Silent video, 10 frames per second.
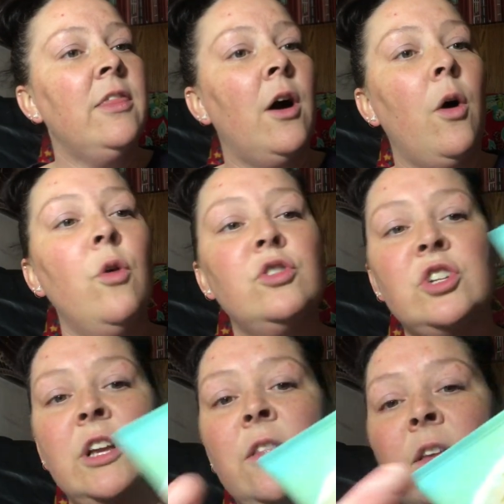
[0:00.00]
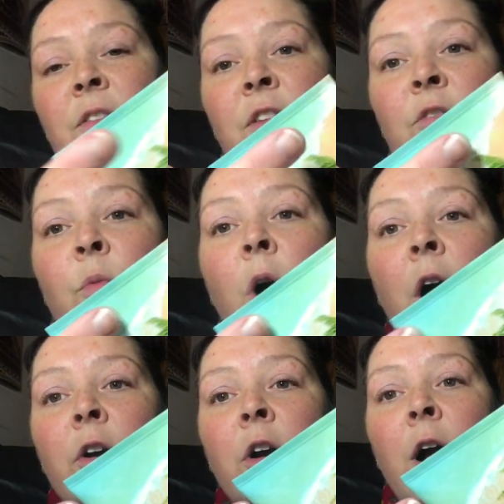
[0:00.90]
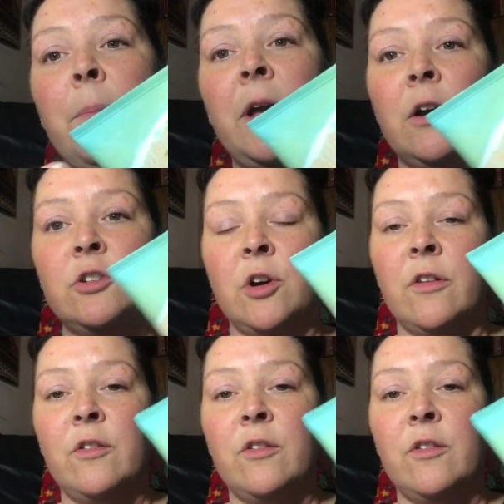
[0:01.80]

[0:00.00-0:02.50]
the ocean. This is water up here,